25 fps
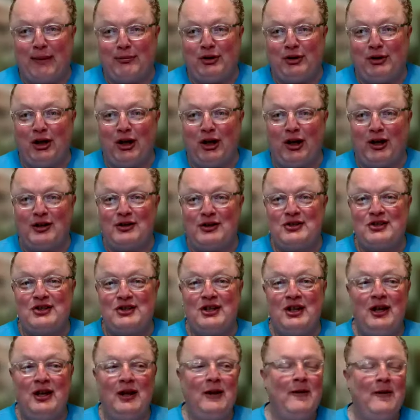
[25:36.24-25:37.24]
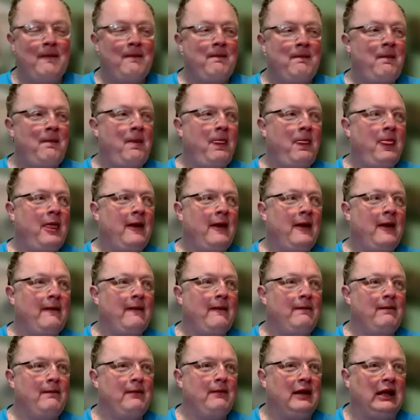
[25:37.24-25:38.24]
Pop Tarts.
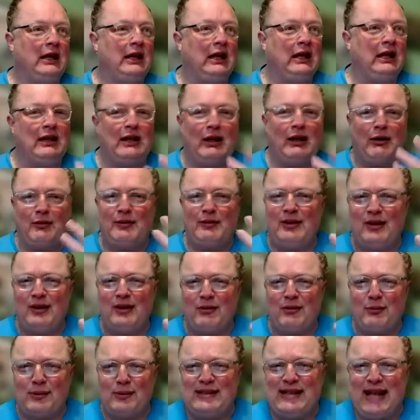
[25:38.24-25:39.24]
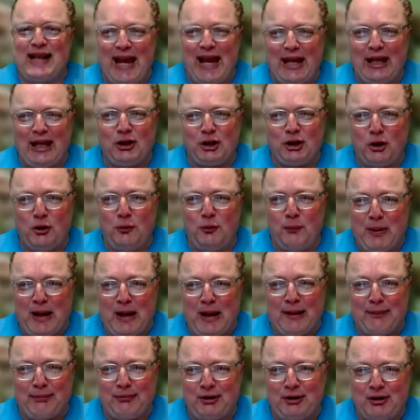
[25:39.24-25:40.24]
There was
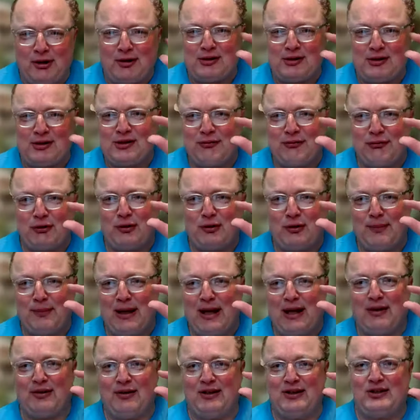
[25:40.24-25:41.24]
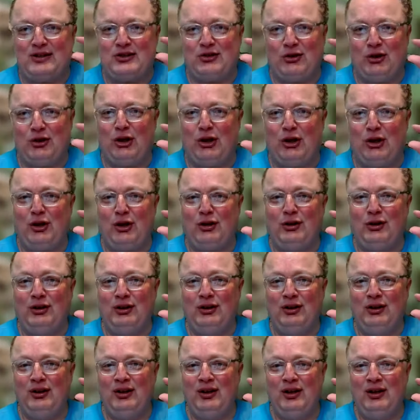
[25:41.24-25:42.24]
Eggo Pop Tarts for about this
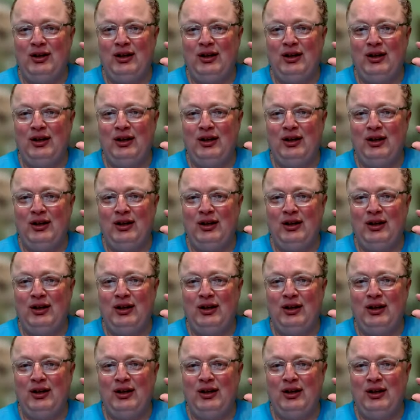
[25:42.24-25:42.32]
long.